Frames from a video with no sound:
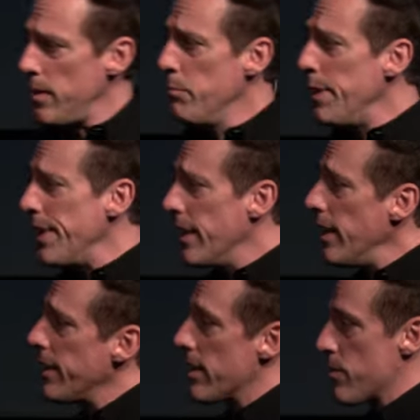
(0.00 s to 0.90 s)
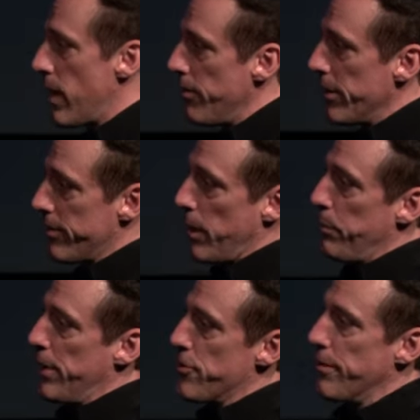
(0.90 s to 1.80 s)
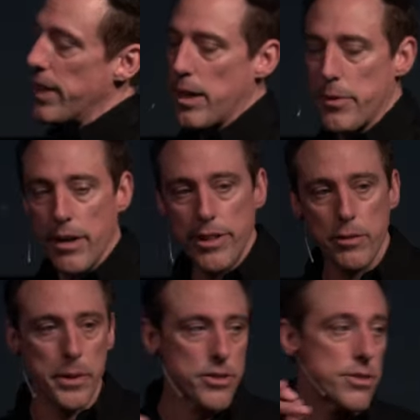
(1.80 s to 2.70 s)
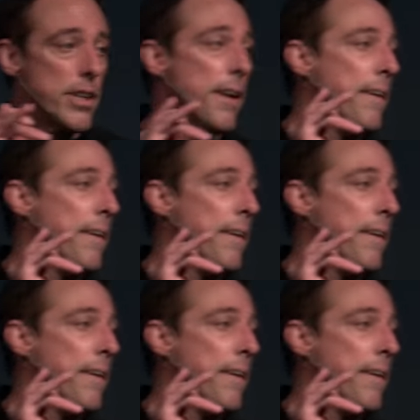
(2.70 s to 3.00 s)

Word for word: Media, not so obvious, like a picture of a camera, everything's pictures